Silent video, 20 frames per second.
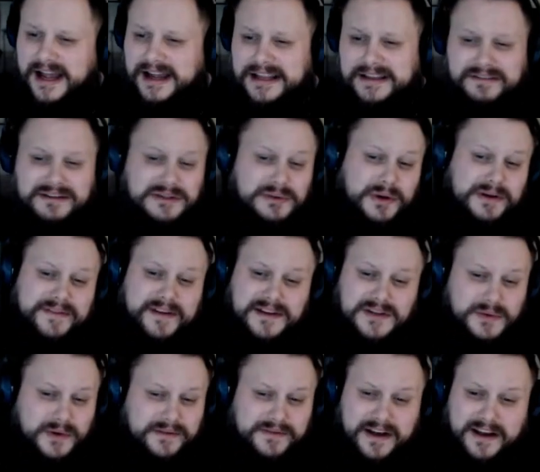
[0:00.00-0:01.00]
give it a
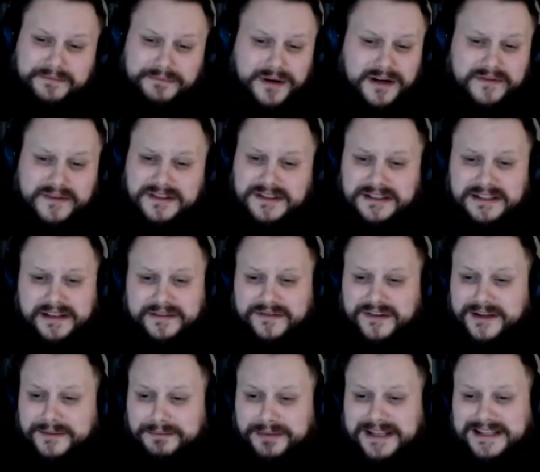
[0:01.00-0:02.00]
25/25. Perfect
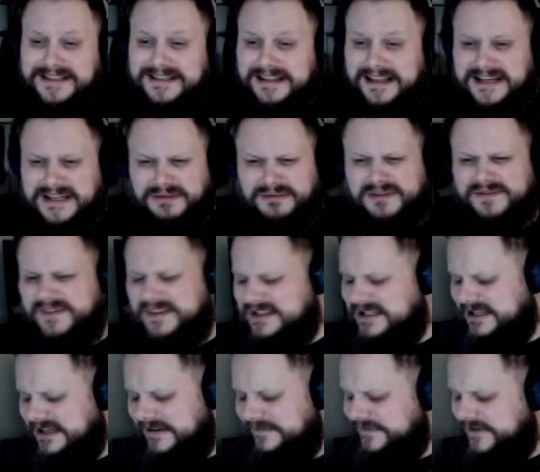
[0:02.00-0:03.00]
delivery. Beat selection was
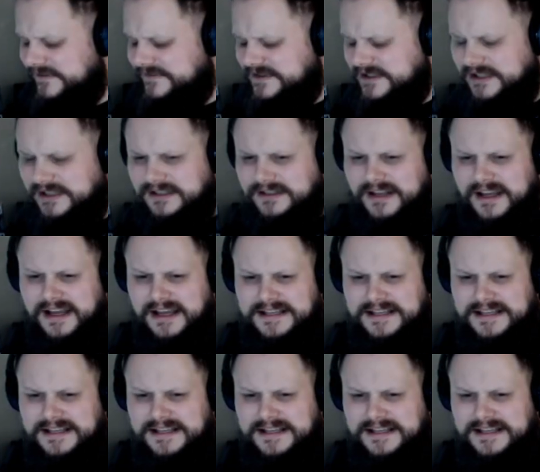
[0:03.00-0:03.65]
15/15.